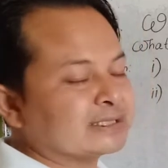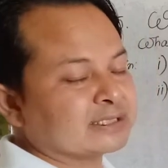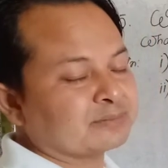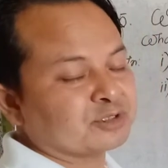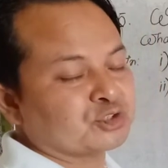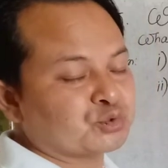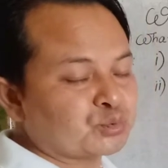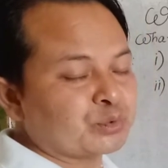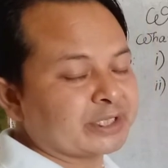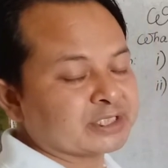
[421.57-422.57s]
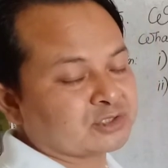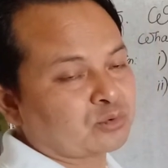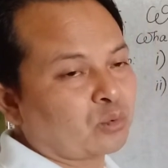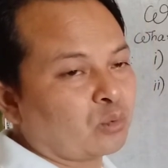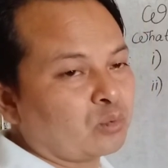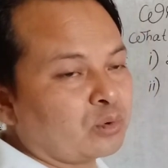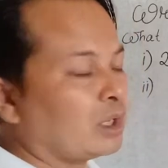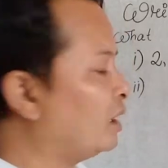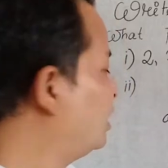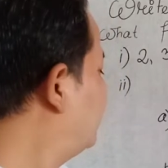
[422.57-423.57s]
number 2 is called
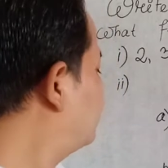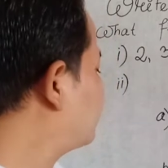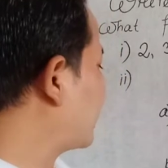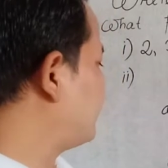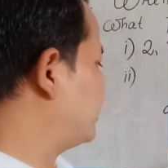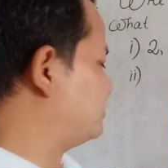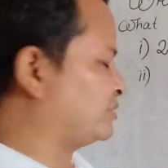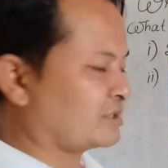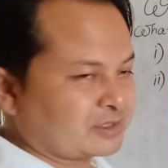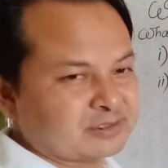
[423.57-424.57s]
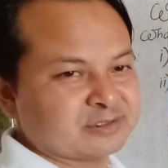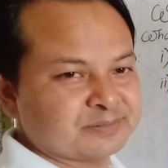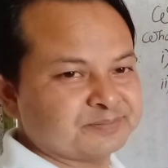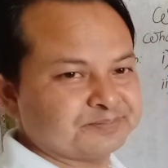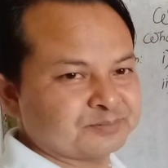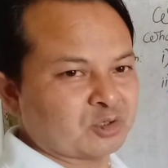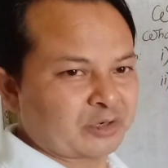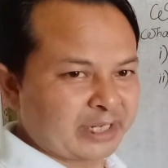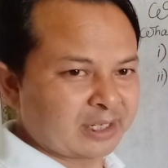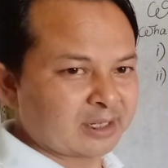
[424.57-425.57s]
prime numbers. Okay,